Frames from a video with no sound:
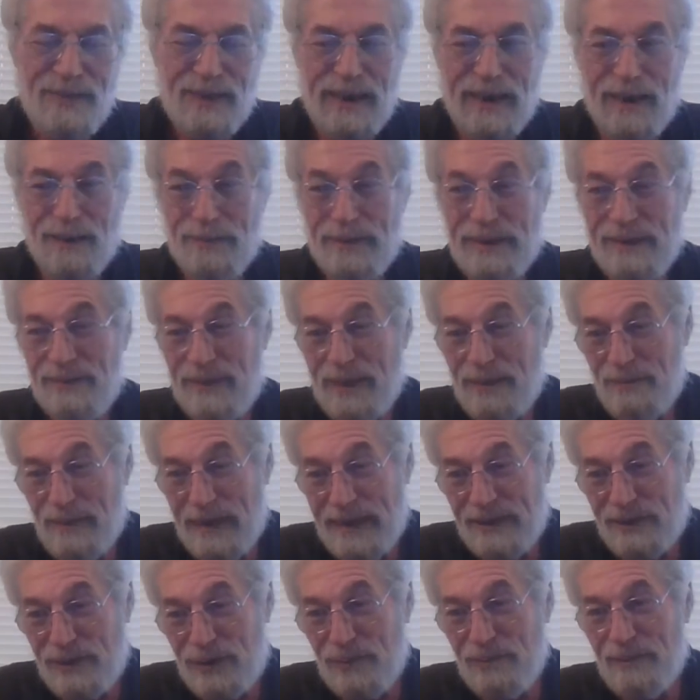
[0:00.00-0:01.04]
I believe they
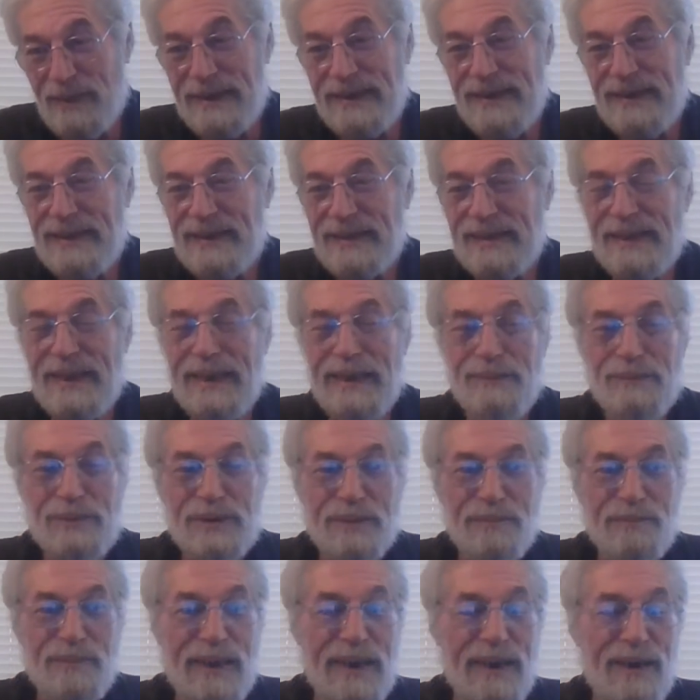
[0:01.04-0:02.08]
make too many claims
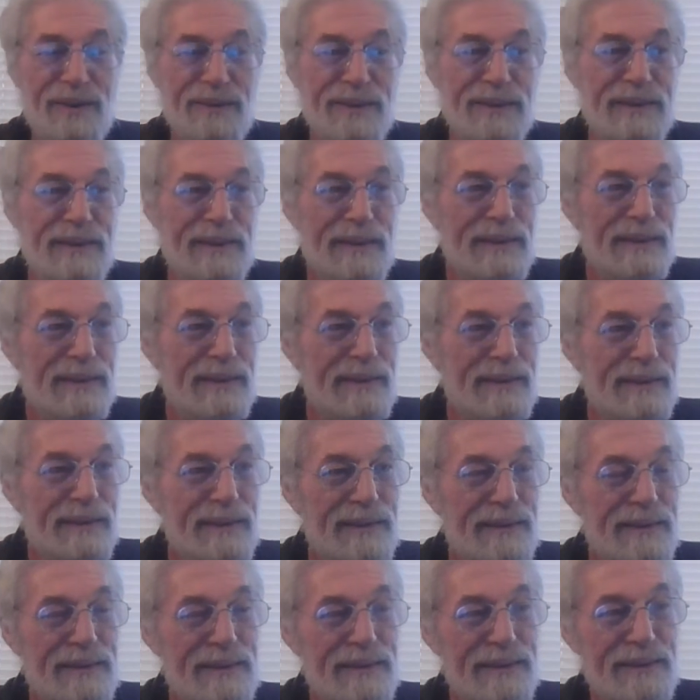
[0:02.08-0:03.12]
about.
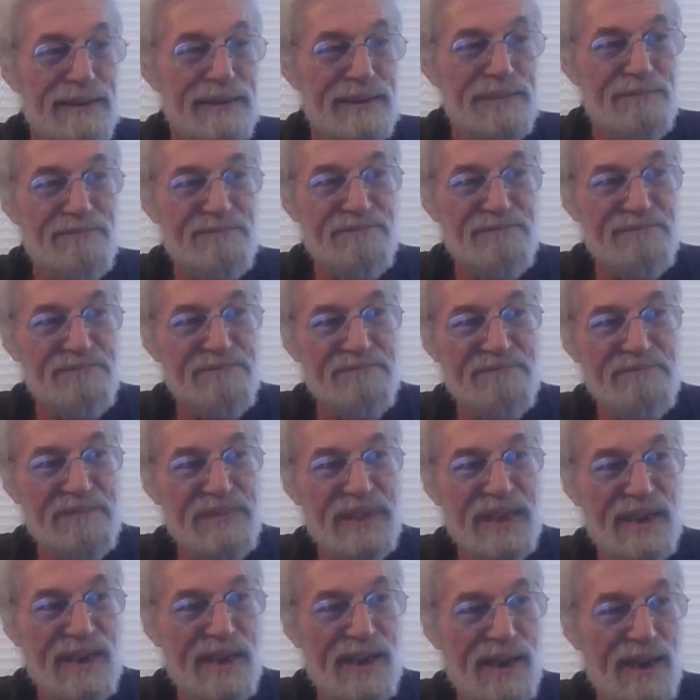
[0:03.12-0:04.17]
Uh,
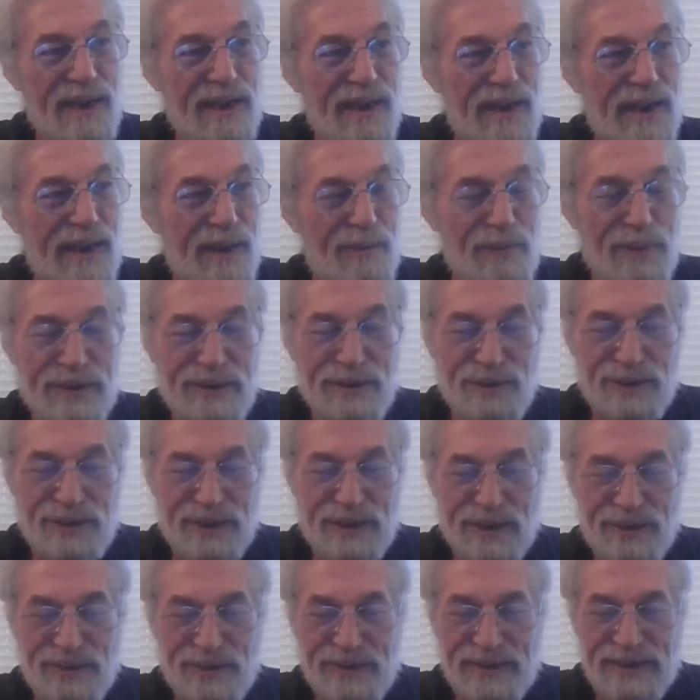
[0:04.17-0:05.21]
Yeah, I would use
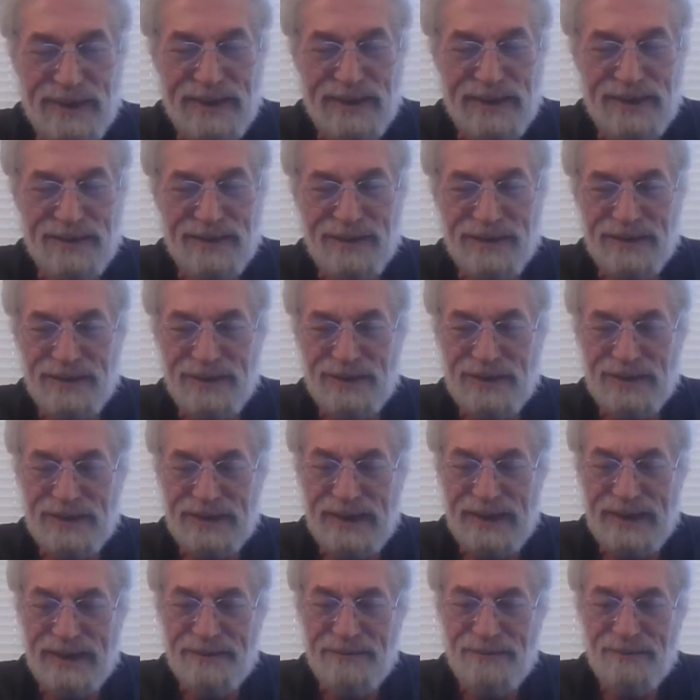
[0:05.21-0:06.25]
other things
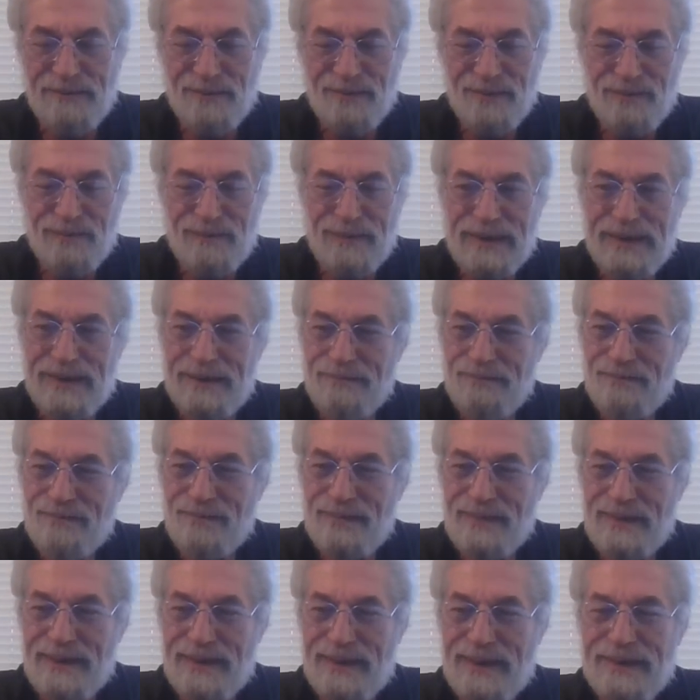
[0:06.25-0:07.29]
instead, but
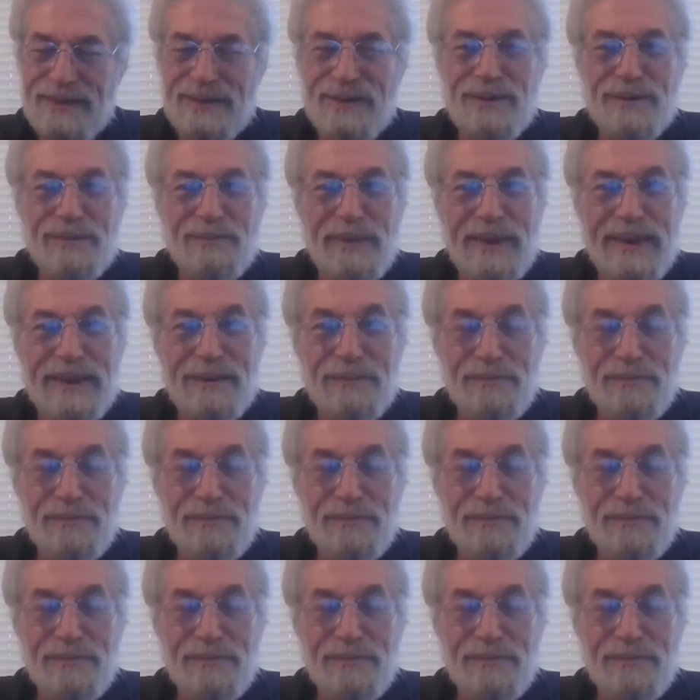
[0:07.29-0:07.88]
they're out there to make a